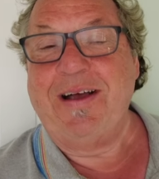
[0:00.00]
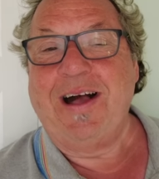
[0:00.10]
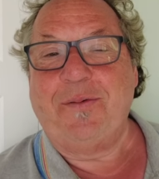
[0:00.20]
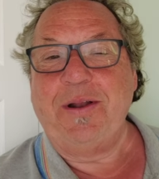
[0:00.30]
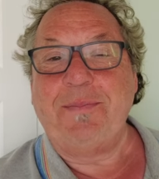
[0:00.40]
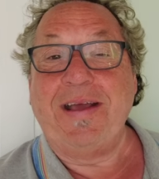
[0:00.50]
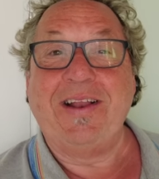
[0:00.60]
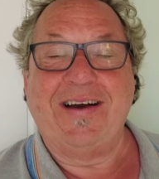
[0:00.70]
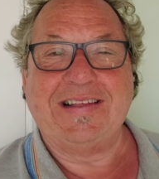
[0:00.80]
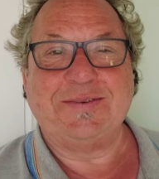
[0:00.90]
I wanted Man
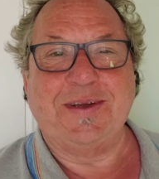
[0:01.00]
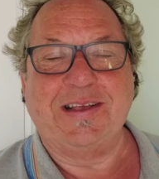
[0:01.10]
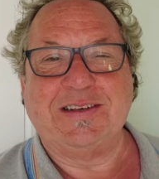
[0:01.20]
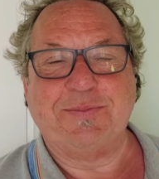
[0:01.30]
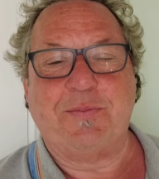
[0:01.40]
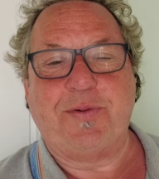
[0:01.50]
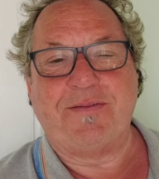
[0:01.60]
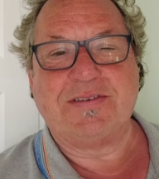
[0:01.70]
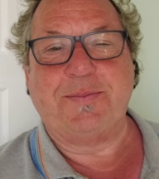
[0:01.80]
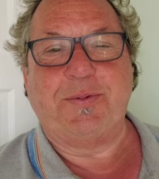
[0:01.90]
United to win because my
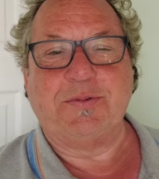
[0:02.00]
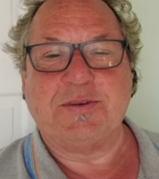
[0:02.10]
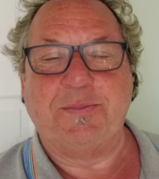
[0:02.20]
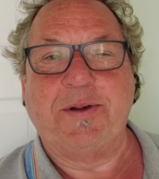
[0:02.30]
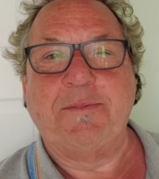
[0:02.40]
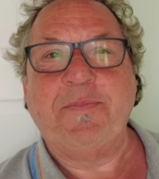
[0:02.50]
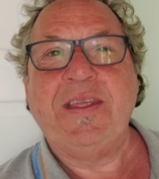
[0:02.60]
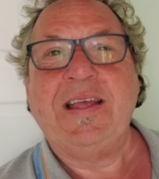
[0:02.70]
brother supports them. But